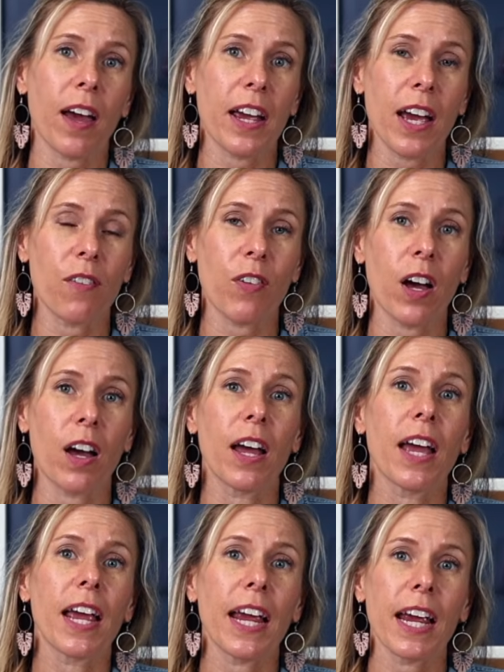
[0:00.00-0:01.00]
I have a
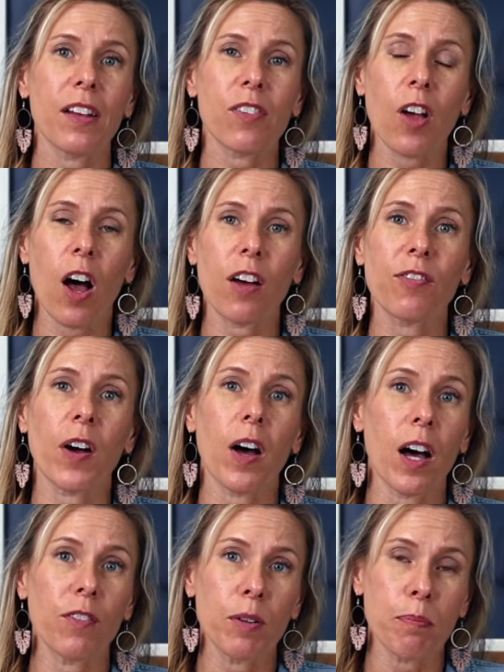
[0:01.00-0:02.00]
hands-off
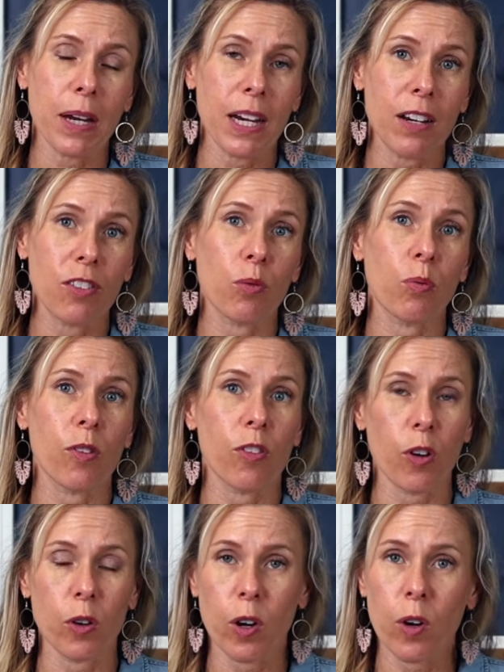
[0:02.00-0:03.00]
oven-baked
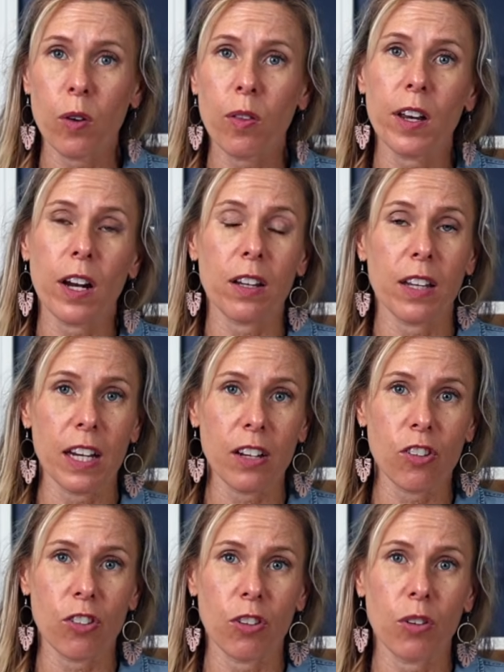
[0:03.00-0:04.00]
risotto that I'll link
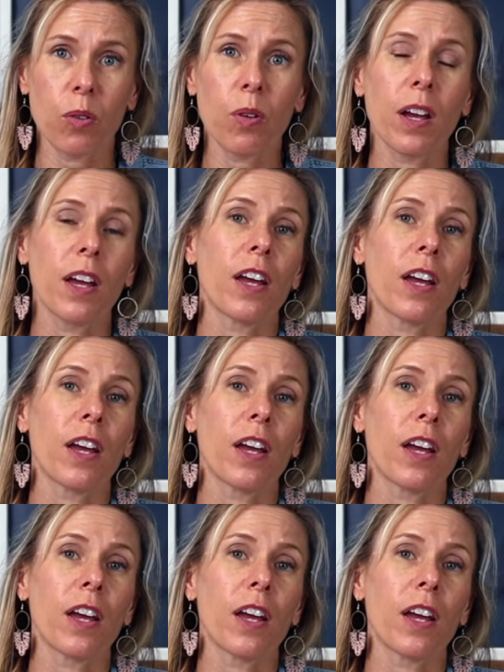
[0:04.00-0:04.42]
to,